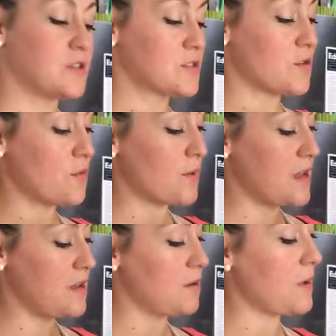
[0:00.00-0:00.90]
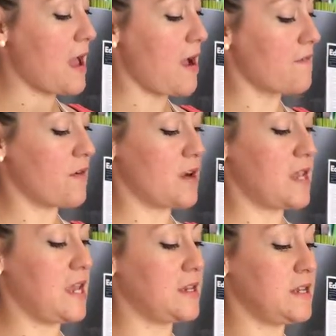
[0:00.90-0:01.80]
So right here we have our
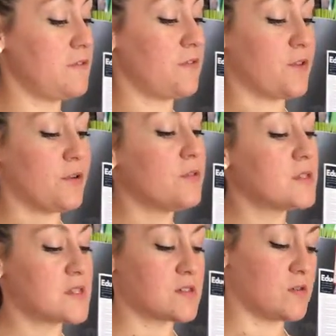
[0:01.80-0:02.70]
candied fruits.